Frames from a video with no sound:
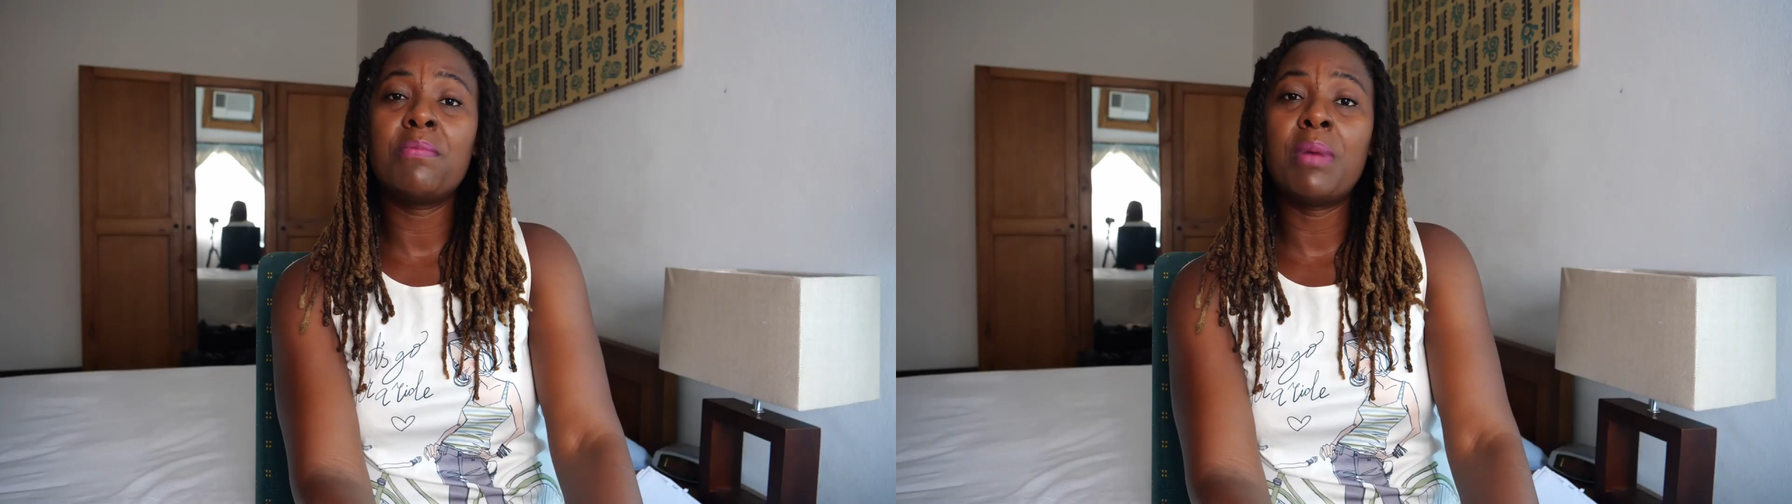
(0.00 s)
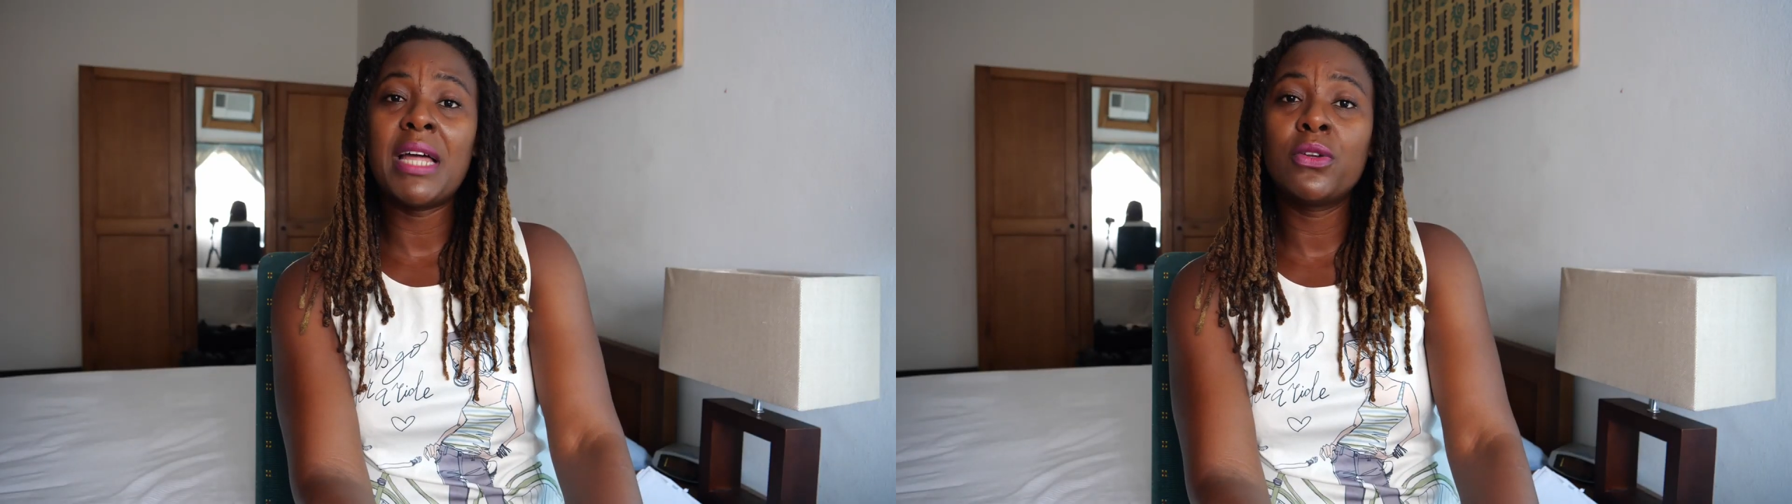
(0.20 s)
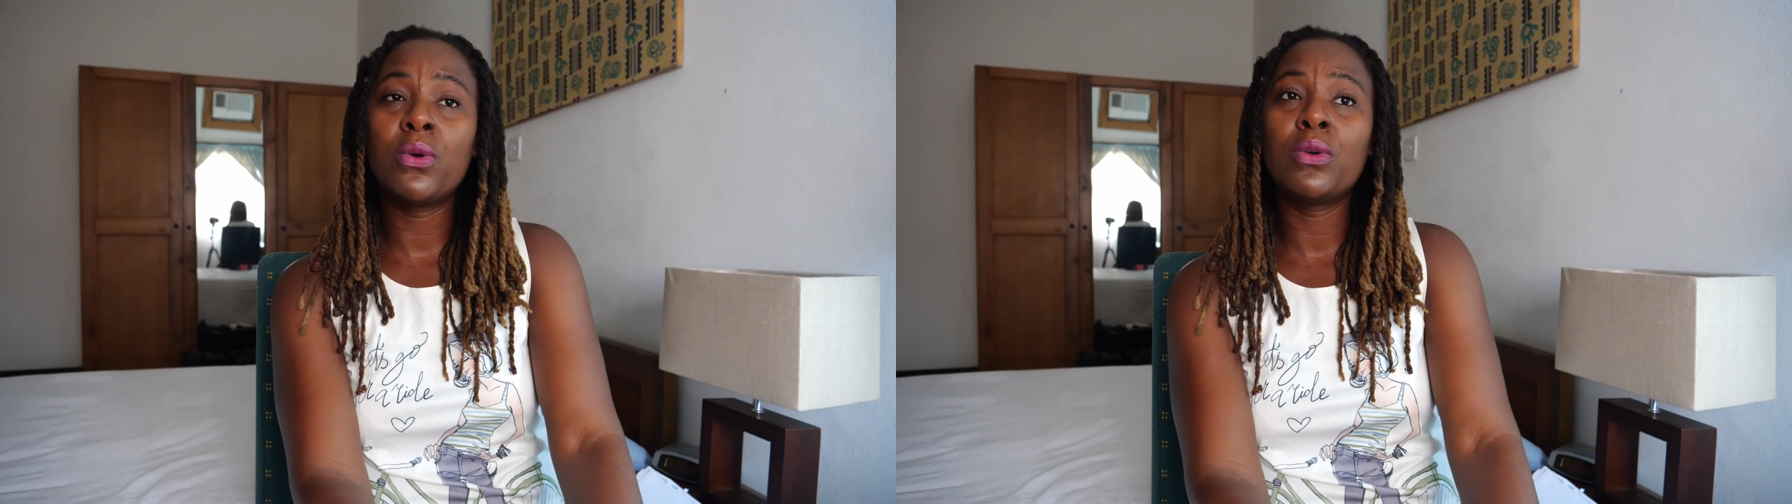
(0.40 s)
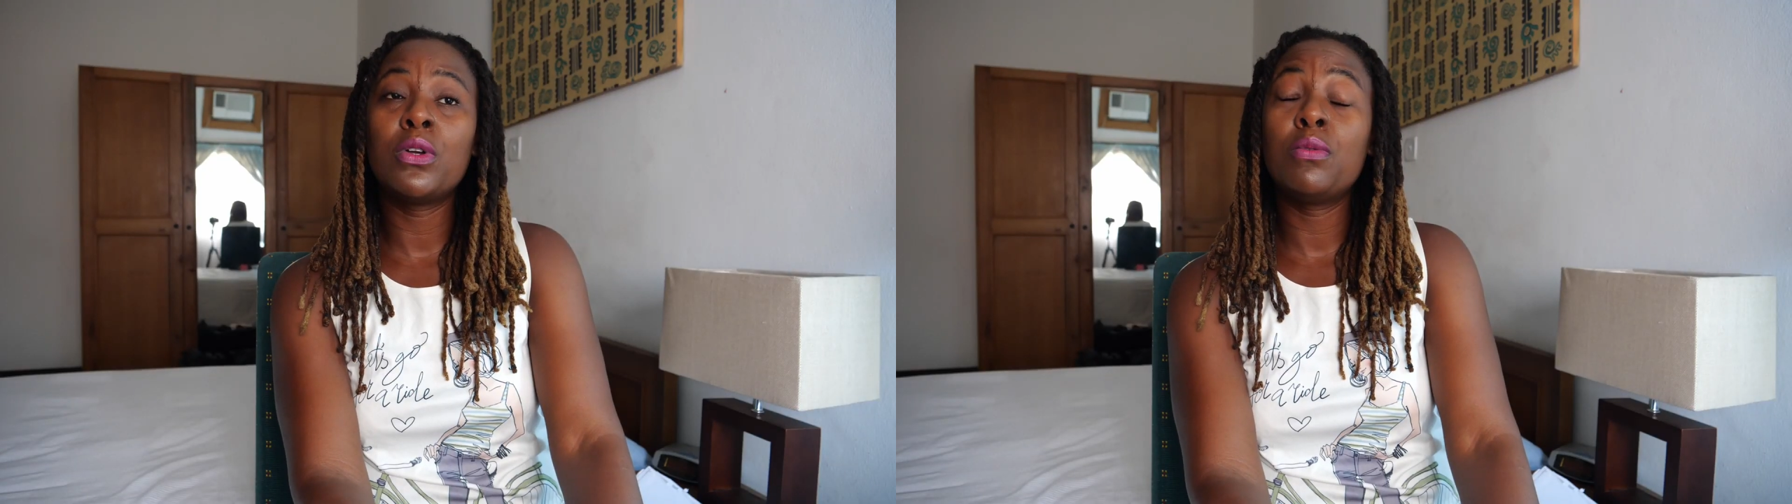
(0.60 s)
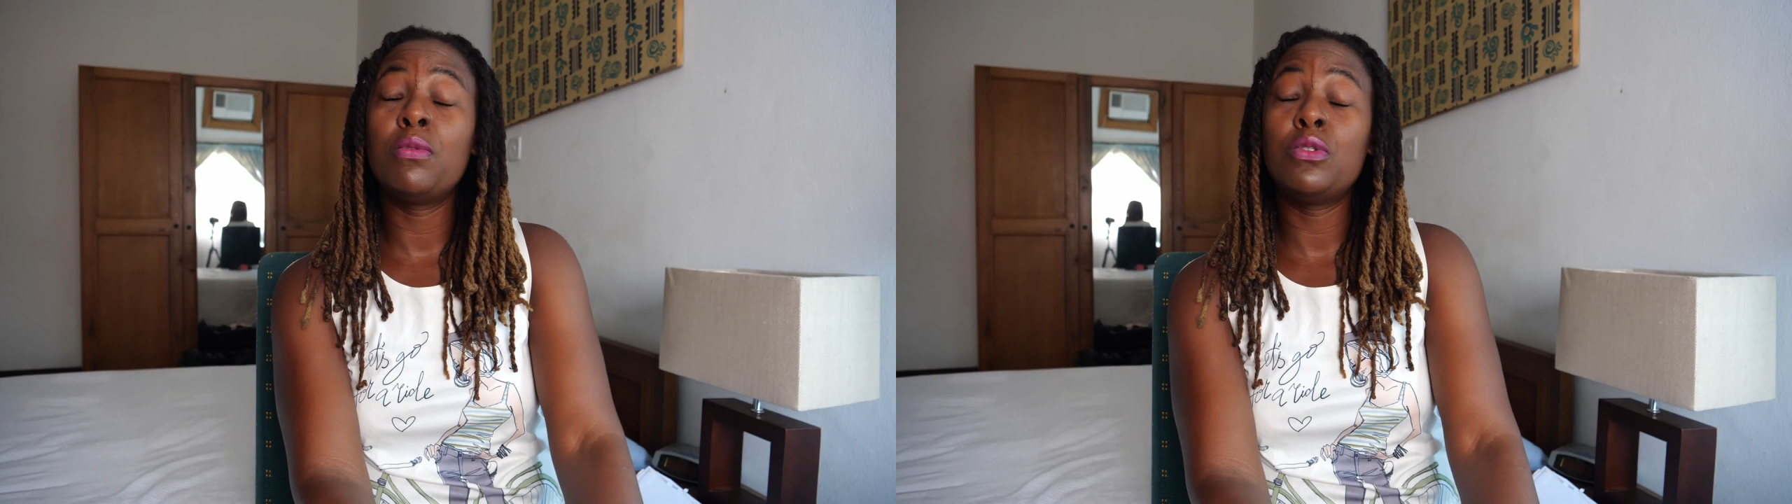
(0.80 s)

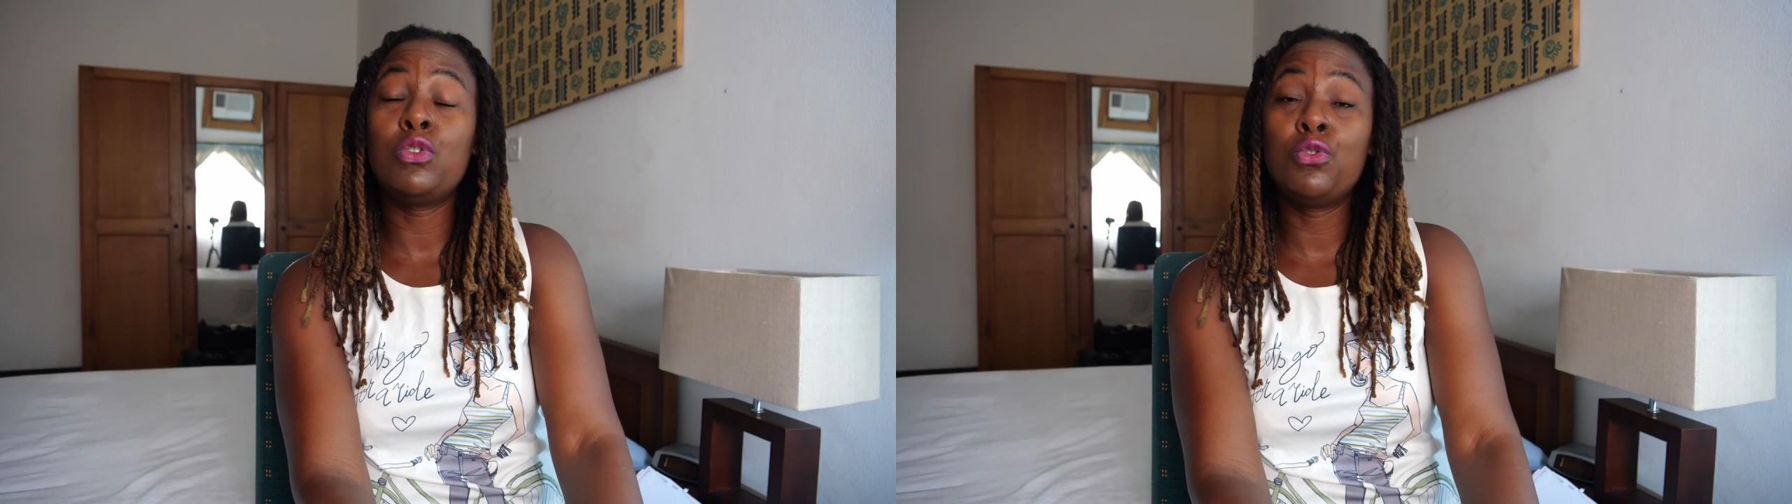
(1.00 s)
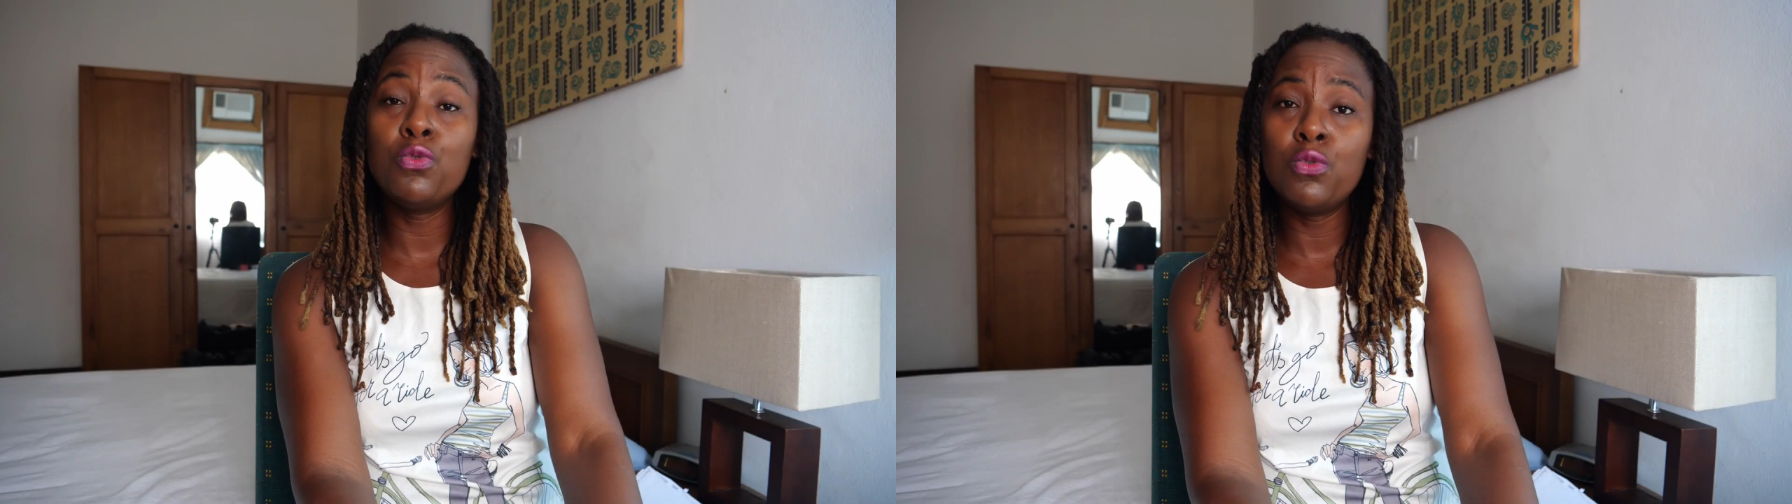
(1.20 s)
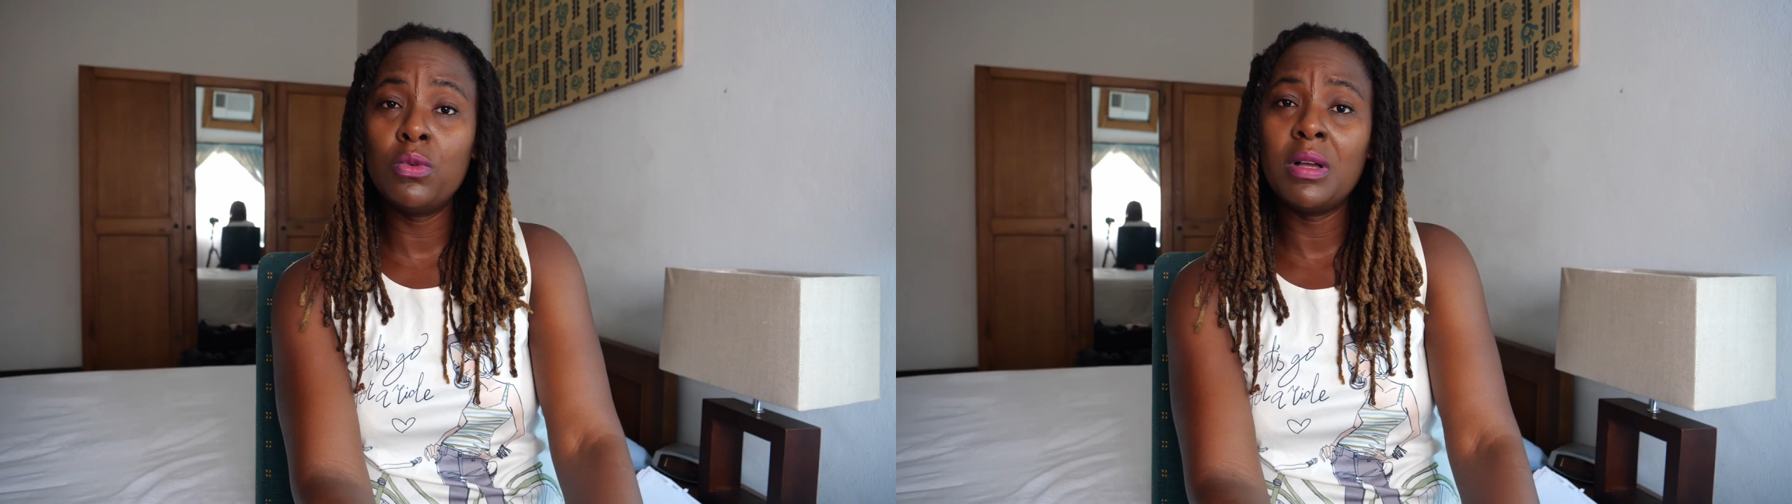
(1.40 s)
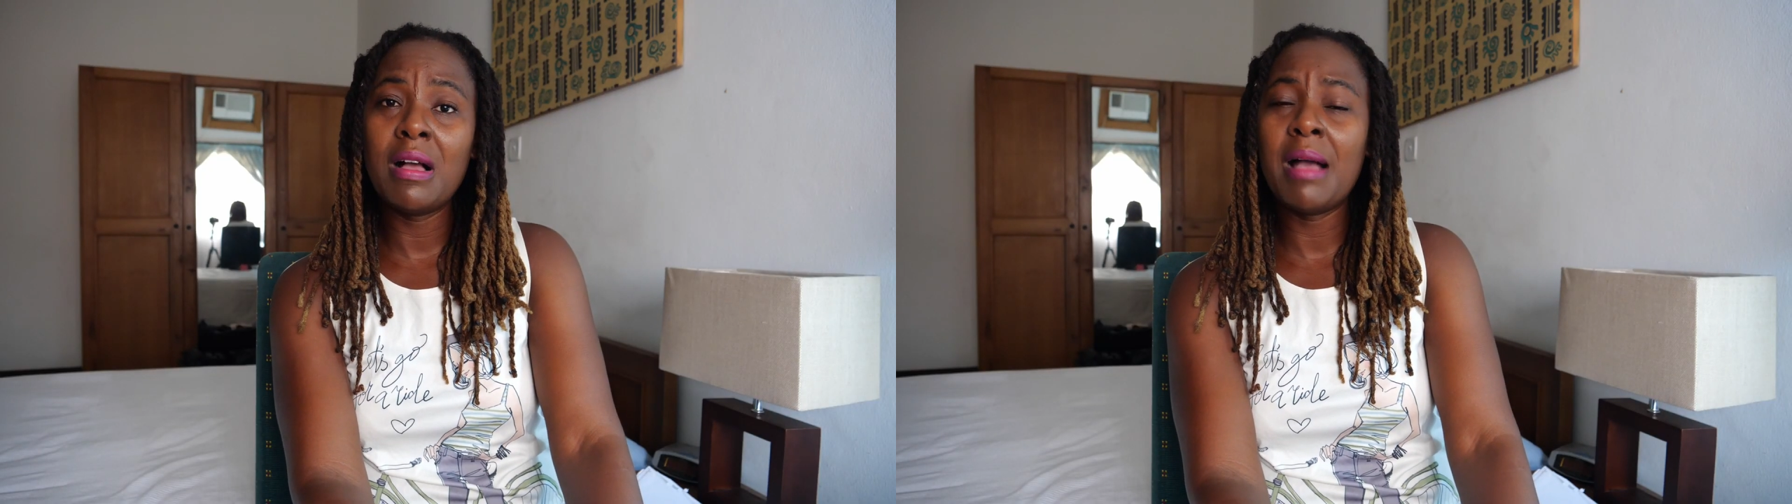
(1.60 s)
Ibadan Zoo.